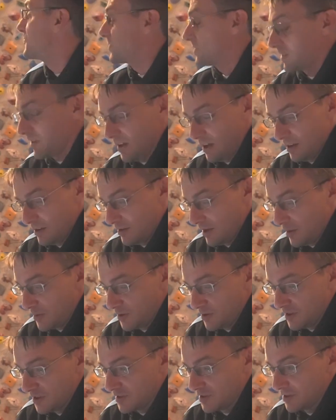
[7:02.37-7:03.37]
Yeah, I
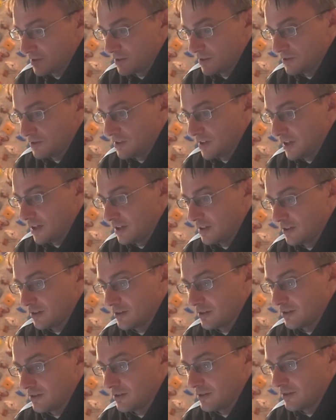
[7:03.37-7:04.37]
mean this could
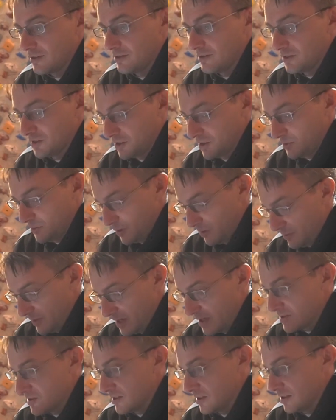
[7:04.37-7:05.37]
be
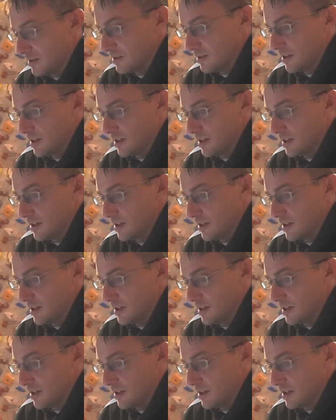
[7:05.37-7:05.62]
amazing,